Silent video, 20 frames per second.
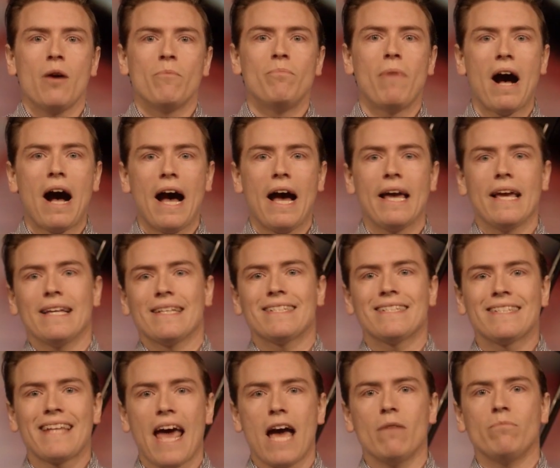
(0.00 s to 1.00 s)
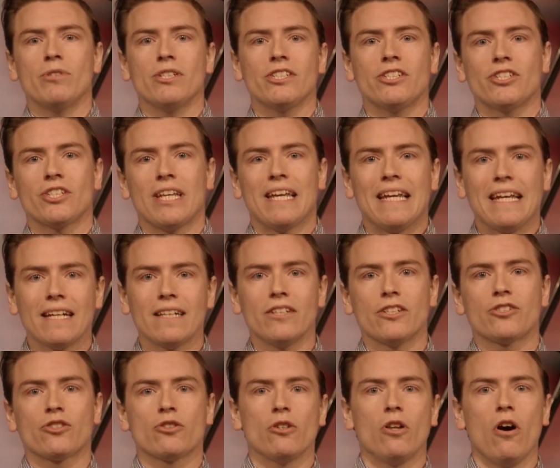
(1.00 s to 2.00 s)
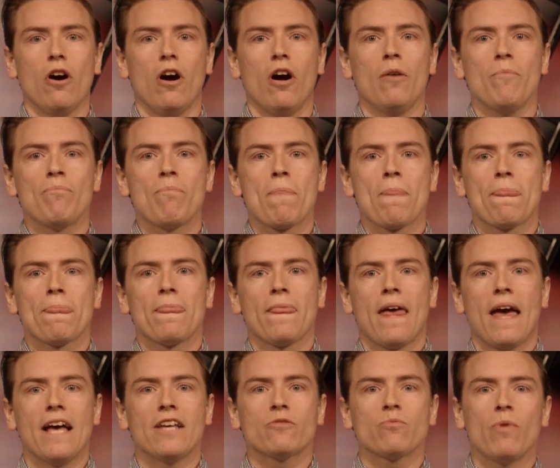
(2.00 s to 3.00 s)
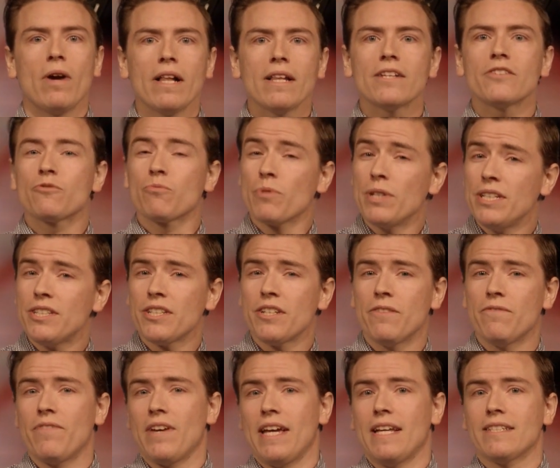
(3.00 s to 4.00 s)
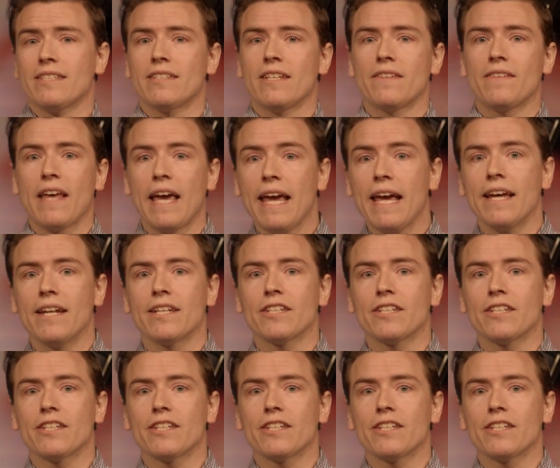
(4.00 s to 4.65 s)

by established English law, as well as recent events that they had